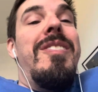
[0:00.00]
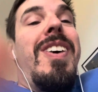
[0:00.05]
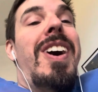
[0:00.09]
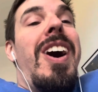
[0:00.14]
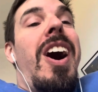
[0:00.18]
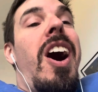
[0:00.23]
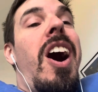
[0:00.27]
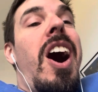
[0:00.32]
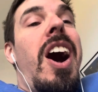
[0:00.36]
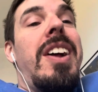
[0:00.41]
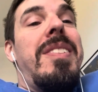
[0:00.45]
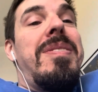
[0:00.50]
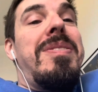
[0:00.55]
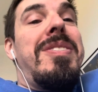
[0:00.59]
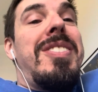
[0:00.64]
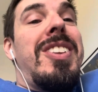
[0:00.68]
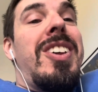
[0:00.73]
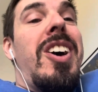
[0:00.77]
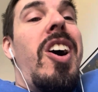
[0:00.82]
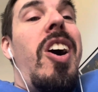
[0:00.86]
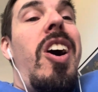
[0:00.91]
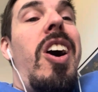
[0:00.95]
hot
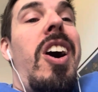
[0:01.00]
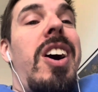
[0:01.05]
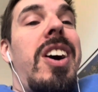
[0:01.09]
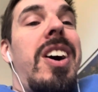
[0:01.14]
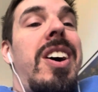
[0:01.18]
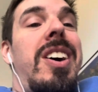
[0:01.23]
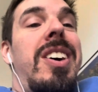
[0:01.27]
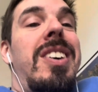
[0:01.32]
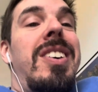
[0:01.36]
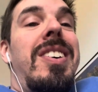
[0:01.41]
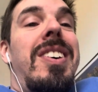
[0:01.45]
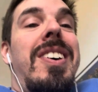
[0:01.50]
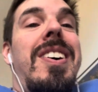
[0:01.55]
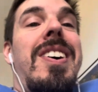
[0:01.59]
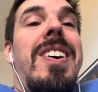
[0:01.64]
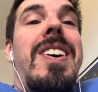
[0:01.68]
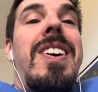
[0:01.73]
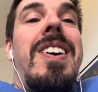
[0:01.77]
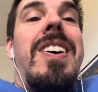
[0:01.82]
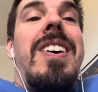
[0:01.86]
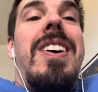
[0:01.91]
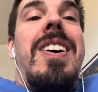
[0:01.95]
talk
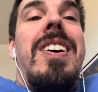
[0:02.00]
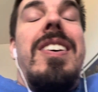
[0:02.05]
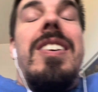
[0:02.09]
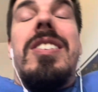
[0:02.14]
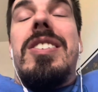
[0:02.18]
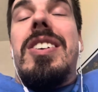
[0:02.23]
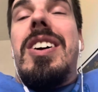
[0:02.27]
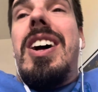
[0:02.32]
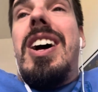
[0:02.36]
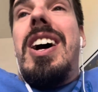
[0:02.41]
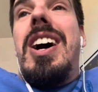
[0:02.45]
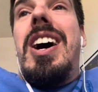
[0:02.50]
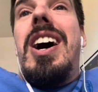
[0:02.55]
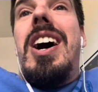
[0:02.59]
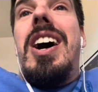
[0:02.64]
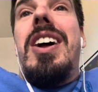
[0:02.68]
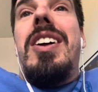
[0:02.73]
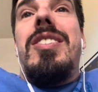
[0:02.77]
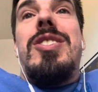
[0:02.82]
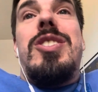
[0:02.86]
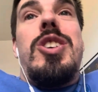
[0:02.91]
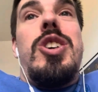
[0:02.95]

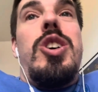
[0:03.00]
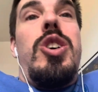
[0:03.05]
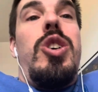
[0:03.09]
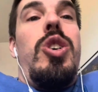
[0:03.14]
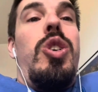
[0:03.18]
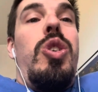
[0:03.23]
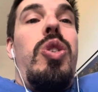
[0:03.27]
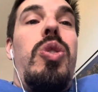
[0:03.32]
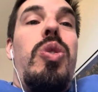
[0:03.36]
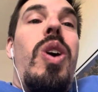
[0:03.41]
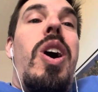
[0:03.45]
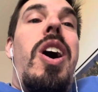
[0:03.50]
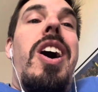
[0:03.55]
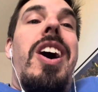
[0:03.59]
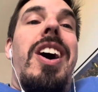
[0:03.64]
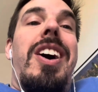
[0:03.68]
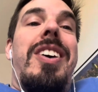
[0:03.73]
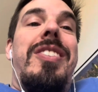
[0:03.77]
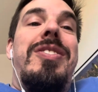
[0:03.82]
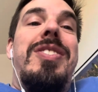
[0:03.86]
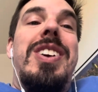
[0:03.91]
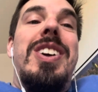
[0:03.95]
uh, to
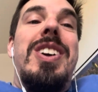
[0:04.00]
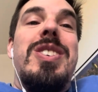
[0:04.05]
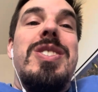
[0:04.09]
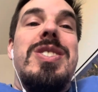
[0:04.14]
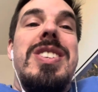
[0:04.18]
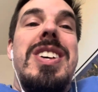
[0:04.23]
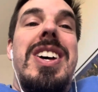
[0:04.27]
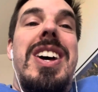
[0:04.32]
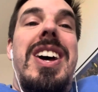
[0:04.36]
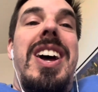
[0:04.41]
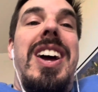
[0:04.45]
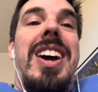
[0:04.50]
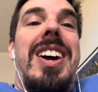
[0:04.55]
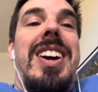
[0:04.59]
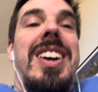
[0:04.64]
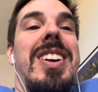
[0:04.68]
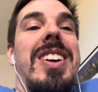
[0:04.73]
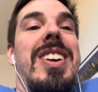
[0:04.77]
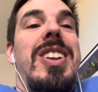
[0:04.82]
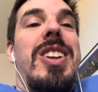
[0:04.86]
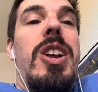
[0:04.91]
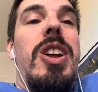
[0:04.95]
rock music.
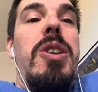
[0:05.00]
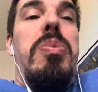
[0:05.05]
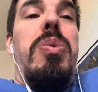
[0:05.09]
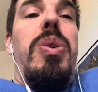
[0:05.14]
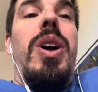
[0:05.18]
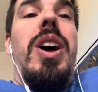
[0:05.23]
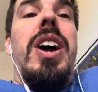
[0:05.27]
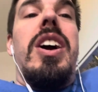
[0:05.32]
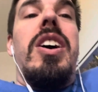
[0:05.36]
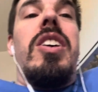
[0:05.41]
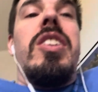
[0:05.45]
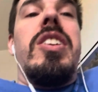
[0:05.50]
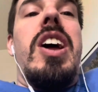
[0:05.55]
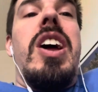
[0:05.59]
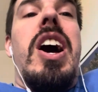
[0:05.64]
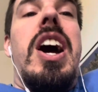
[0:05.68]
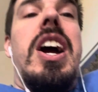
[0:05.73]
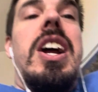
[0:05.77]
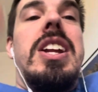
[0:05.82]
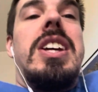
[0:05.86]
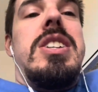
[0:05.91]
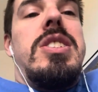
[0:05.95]
They're playing
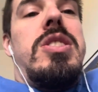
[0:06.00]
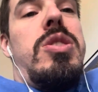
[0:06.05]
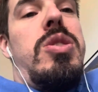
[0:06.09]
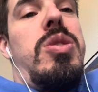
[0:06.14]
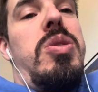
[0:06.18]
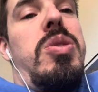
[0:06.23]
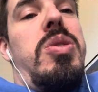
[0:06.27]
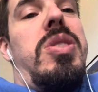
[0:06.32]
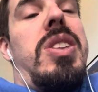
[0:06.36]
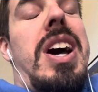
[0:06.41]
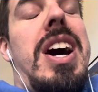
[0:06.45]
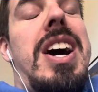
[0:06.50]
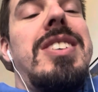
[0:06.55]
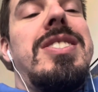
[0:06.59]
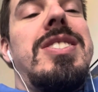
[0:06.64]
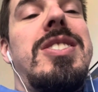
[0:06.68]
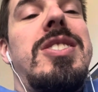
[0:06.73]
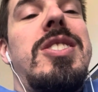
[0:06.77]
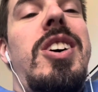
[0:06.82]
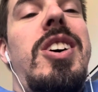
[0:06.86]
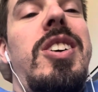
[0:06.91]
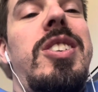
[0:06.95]
90s,
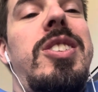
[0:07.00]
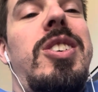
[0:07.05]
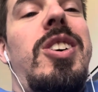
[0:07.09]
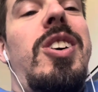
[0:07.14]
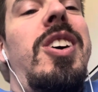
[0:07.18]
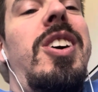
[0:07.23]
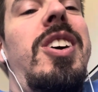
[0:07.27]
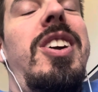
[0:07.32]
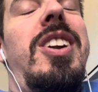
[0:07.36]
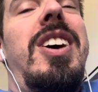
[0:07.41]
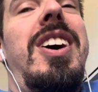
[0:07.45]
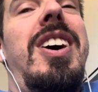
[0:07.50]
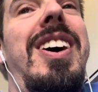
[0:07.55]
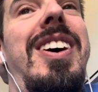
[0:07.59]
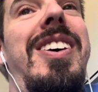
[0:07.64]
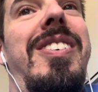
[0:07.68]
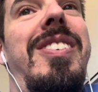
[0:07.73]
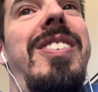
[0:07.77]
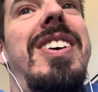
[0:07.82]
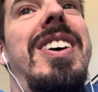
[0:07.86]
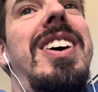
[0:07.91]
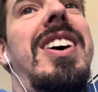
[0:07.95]
2000s
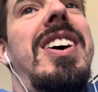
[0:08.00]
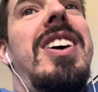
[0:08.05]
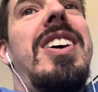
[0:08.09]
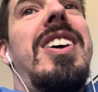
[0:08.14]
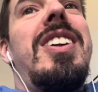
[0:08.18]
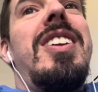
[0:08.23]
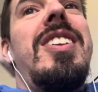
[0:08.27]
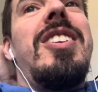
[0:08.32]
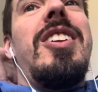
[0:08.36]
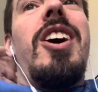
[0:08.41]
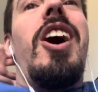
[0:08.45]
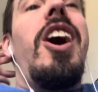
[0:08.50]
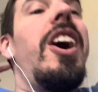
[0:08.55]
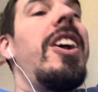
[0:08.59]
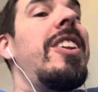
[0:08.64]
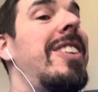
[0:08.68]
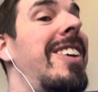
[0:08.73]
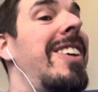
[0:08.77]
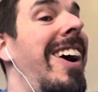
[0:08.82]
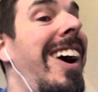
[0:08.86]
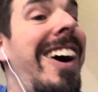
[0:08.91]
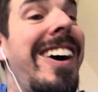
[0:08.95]
alternative. The
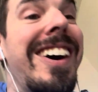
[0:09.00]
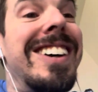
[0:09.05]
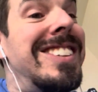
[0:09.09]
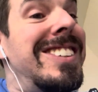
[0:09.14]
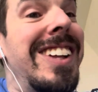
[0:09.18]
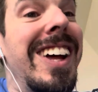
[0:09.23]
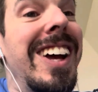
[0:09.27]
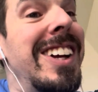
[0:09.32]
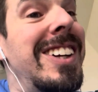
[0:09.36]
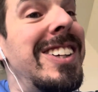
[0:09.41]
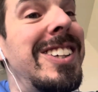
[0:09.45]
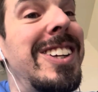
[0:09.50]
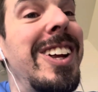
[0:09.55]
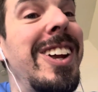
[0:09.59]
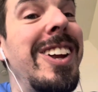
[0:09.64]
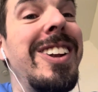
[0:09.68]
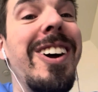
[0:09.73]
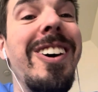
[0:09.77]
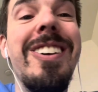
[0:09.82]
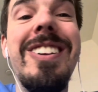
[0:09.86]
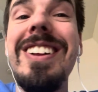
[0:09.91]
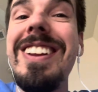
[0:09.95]
hot talk
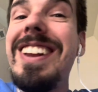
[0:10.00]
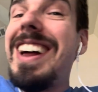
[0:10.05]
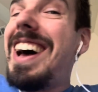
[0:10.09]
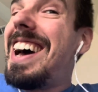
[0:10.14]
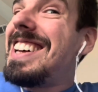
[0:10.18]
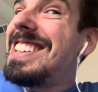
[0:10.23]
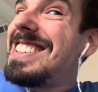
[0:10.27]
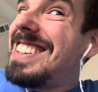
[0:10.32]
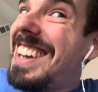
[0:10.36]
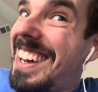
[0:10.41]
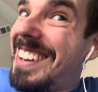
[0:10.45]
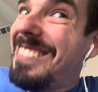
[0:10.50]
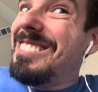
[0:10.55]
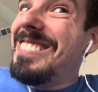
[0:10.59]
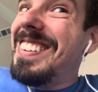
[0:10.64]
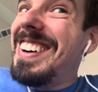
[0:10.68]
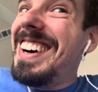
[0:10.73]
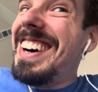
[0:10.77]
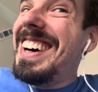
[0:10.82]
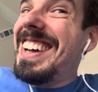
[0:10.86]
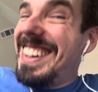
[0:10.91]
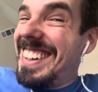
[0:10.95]
station only lasted eight
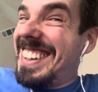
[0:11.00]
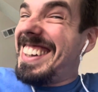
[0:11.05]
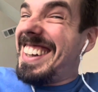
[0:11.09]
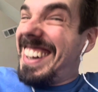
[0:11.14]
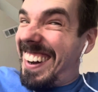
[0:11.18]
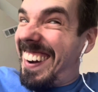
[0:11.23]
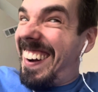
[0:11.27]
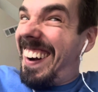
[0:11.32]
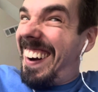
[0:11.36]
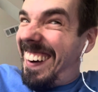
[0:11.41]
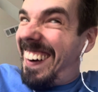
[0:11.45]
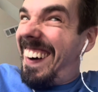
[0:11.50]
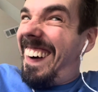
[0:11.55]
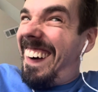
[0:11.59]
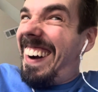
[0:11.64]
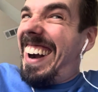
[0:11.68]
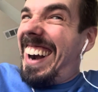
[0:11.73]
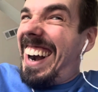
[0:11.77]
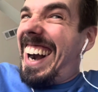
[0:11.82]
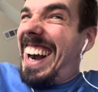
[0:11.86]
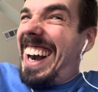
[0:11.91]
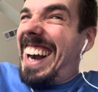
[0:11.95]

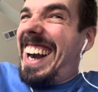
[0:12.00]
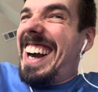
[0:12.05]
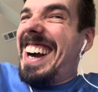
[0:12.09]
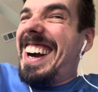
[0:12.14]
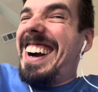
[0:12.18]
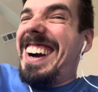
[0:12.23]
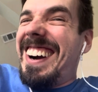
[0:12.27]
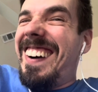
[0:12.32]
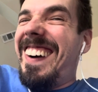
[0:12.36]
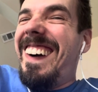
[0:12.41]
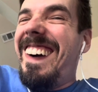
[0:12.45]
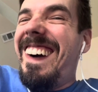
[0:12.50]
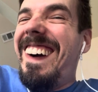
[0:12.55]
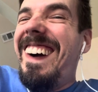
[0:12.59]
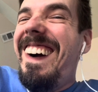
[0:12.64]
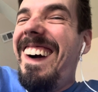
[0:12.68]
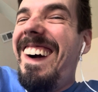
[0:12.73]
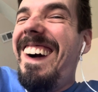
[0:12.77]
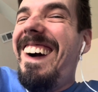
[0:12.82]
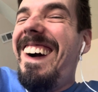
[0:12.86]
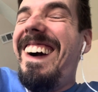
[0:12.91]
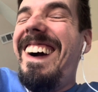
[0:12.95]
months.
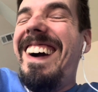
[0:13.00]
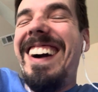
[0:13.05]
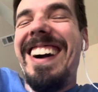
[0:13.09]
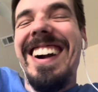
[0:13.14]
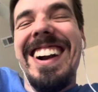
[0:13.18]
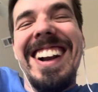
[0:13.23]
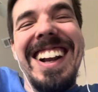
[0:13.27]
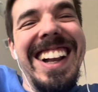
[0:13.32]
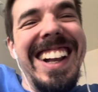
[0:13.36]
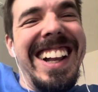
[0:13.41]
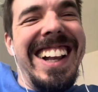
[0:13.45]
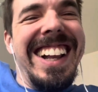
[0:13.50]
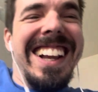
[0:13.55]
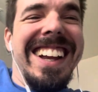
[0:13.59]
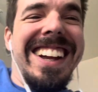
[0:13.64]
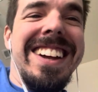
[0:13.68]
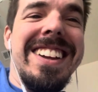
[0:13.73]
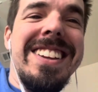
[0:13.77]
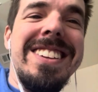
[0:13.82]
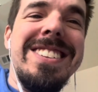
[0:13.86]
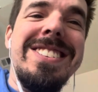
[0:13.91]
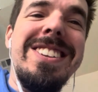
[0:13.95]
Ooh.
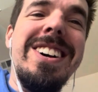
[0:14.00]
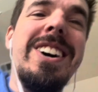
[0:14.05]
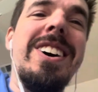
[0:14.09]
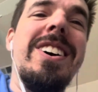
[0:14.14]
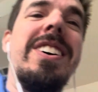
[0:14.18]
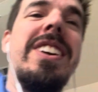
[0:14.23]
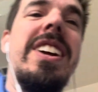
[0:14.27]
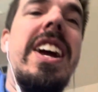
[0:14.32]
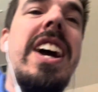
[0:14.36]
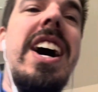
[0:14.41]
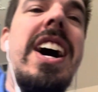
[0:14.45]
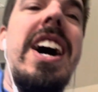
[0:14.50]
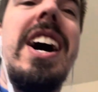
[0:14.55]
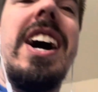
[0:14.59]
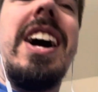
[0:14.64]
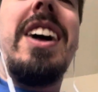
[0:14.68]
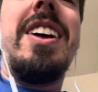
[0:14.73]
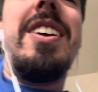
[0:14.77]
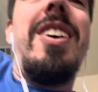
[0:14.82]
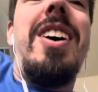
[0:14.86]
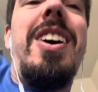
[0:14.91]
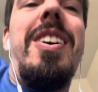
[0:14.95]
So,
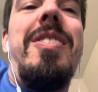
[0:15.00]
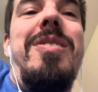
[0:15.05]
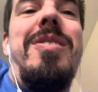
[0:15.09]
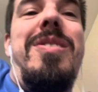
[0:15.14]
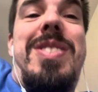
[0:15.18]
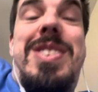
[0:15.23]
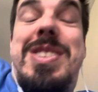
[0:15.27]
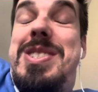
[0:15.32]
yeah. Um,